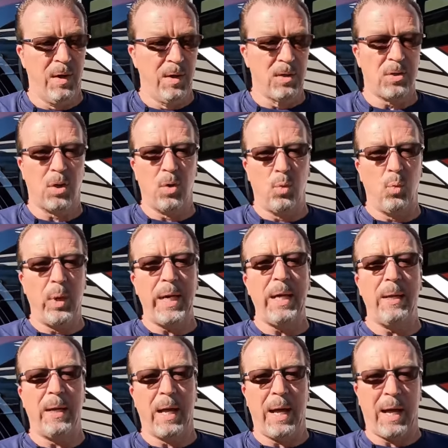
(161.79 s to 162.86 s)
So
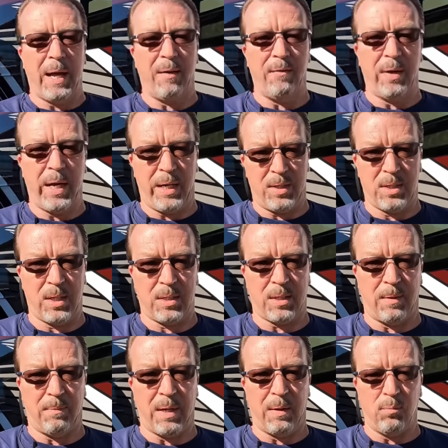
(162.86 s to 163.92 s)
we have a
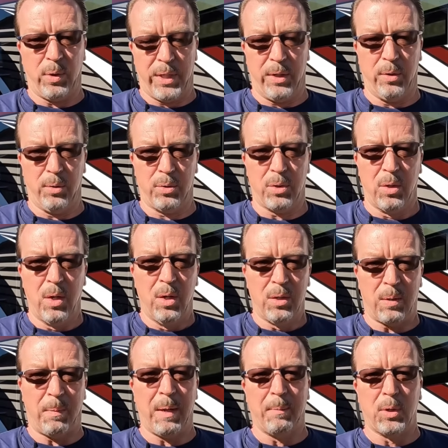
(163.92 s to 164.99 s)
system that we use to
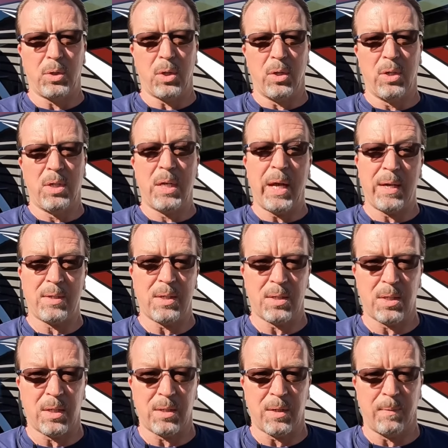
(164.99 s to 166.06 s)
be able to test the
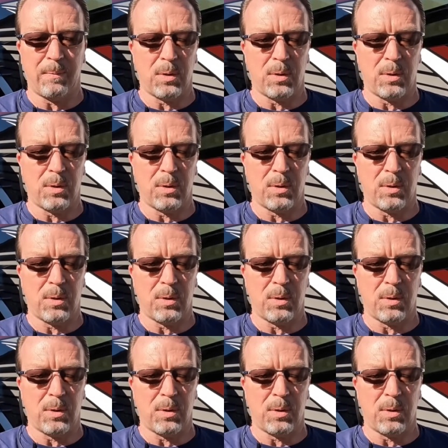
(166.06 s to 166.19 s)
system.